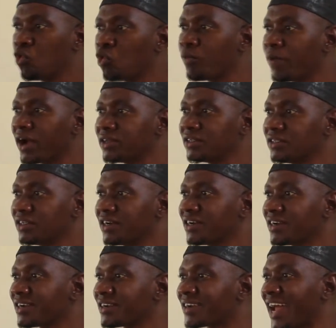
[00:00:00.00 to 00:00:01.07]

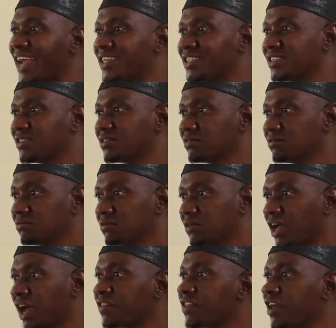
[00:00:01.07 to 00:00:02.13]
human rights
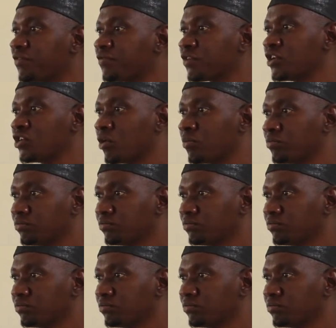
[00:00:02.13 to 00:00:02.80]
and their freedom.